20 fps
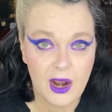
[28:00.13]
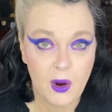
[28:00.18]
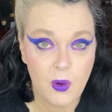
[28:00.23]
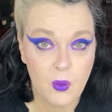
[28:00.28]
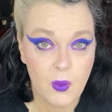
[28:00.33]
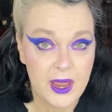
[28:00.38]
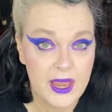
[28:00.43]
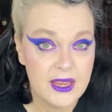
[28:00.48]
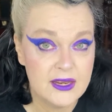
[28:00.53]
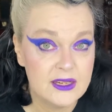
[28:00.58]

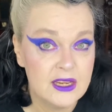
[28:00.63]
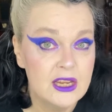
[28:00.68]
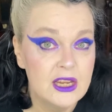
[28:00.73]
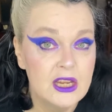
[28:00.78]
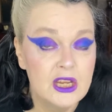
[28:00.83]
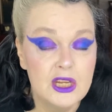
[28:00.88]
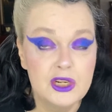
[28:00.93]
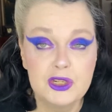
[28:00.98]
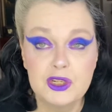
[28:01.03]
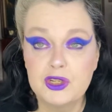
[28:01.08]
wait
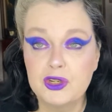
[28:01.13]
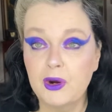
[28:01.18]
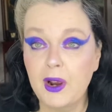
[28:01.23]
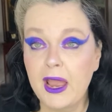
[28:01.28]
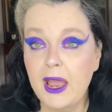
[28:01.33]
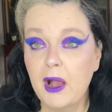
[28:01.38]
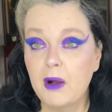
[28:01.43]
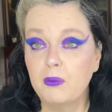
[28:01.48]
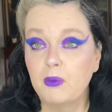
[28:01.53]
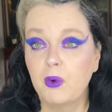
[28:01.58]
to try
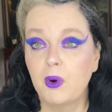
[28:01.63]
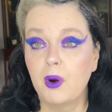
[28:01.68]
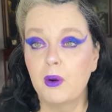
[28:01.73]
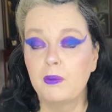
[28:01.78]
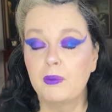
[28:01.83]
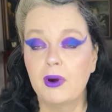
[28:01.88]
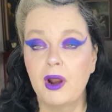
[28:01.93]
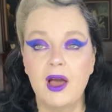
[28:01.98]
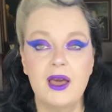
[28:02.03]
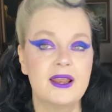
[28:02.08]
out more
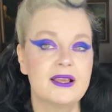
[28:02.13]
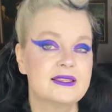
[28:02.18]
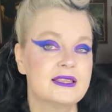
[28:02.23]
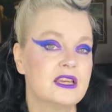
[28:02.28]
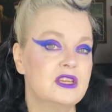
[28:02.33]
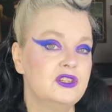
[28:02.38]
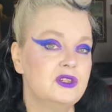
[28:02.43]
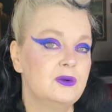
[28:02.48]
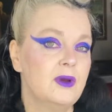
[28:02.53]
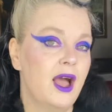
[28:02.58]
products. I
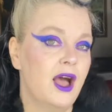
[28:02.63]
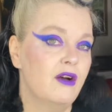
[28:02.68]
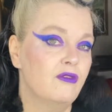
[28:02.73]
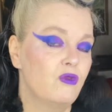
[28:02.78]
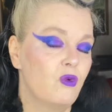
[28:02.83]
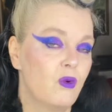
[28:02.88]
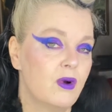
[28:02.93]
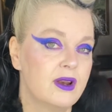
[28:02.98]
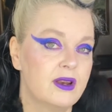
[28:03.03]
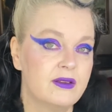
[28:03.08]
do have
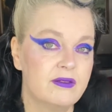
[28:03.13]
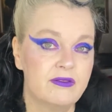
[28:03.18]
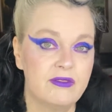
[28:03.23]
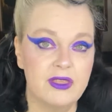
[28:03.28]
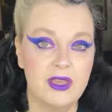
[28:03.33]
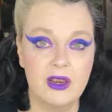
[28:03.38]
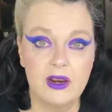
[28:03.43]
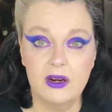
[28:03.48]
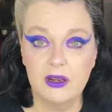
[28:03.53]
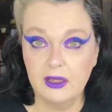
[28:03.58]
one of
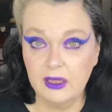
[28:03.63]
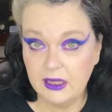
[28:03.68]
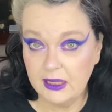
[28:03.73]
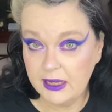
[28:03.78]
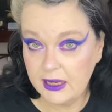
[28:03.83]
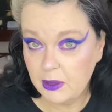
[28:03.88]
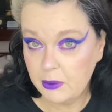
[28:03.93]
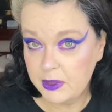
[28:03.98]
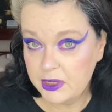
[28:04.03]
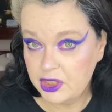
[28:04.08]
their
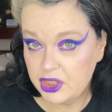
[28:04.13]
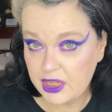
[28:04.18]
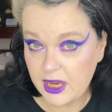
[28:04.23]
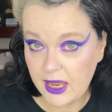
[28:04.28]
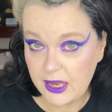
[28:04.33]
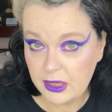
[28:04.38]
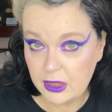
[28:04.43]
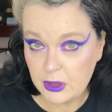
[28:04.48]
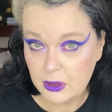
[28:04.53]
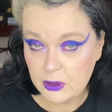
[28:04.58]
liquid
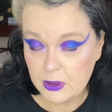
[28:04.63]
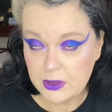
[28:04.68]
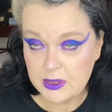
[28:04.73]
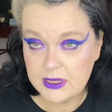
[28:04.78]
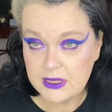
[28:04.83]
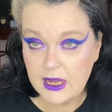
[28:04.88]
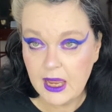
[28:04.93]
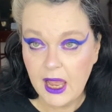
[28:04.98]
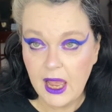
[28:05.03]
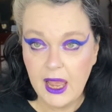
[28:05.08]
shadows,
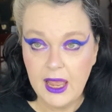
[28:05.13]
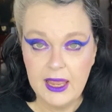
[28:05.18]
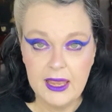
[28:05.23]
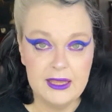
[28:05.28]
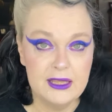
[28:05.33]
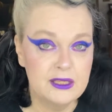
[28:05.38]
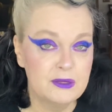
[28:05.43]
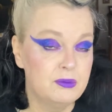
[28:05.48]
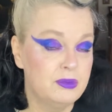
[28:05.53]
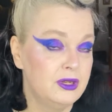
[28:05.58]
this
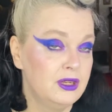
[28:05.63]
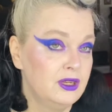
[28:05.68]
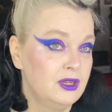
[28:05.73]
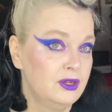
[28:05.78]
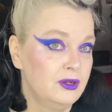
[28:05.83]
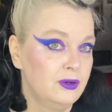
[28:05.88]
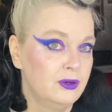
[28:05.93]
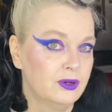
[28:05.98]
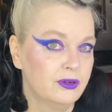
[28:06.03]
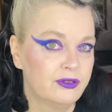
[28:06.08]

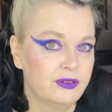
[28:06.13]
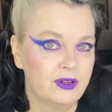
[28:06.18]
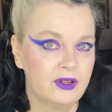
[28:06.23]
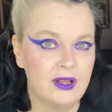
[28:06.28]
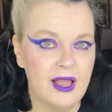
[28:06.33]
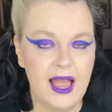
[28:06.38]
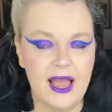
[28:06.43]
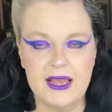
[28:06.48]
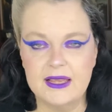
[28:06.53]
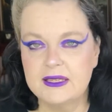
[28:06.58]
beautiful
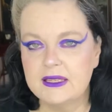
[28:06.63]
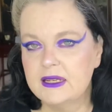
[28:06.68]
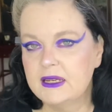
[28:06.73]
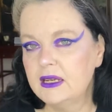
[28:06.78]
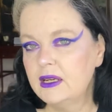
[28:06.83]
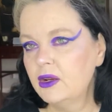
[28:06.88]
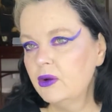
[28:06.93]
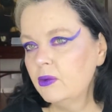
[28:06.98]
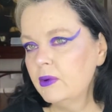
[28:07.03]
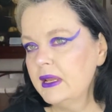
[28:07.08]
acidy
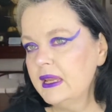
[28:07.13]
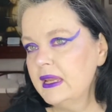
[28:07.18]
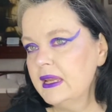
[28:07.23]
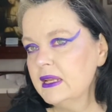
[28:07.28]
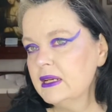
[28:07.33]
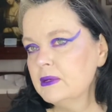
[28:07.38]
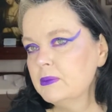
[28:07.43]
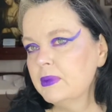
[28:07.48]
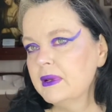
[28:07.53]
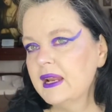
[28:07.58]
green,
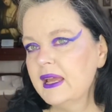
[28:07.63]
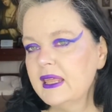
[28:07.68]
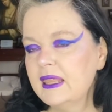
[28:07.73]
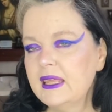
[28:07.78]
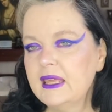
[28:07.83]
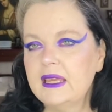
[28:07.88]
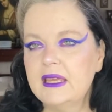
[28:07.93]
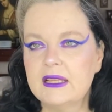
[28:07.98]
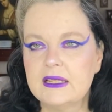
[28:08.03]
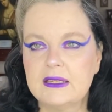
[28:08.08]
but I think
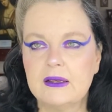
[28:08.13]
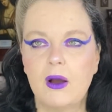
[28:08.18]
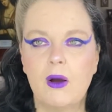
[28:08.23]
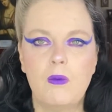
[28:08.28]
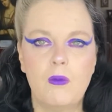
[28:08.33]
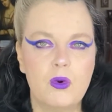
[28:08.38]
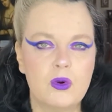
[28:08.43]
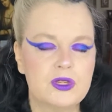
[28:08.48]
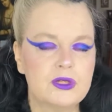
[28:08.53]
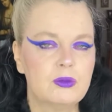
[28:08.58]
it's
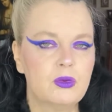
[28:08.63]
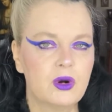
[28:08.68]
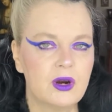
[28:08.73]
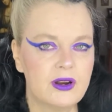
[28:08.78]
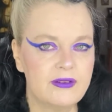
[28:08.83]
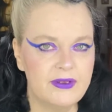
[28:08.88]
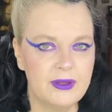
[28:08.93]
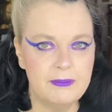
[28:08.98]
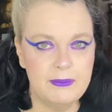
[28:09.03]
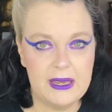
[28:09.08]
almost more of a
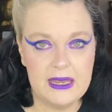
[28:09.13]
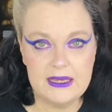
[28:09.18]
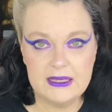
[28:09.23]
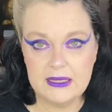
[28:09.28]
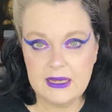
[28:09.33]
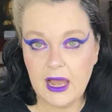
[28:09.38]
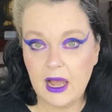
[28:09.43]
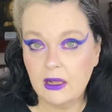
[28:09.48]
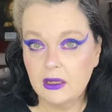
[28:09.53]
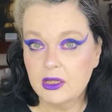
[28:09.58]
base
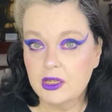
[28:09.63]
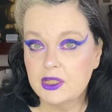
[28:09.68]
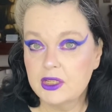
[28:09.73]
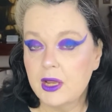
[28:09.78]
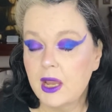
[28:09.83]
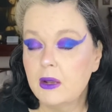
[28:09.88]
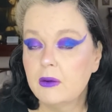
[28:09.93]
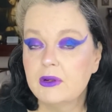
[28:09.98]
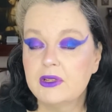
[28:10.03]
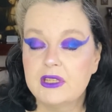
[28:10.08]
color, so I
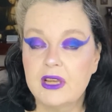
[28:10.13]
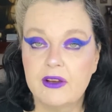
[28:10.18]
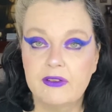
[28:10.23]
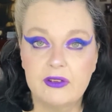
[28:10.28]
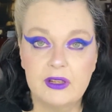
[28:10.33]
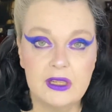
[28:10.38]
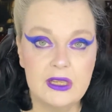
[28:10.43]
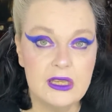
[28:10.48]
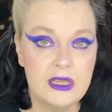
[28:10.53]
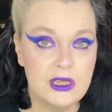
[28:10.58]
will
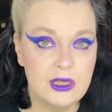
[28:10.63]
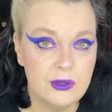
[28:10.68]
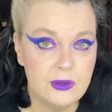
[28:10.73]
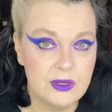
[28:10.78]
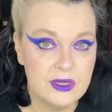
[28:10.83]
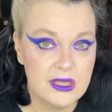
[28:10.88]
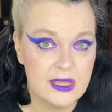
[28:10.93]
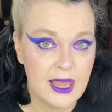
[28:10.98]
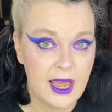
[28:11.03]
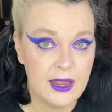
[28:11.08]
definitely use
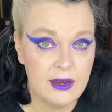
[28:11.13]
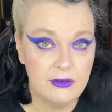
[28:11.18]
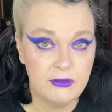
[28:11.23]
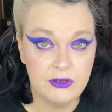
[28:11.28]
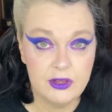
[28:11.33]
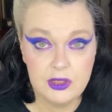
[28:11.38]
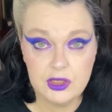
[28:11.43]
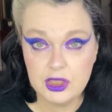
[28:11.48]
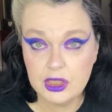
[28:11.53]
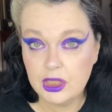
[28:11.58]
that in
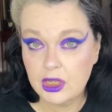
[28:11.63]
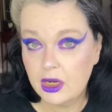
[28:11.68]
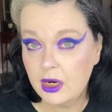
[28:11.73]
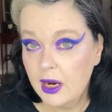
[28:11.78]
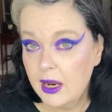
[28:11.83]
future.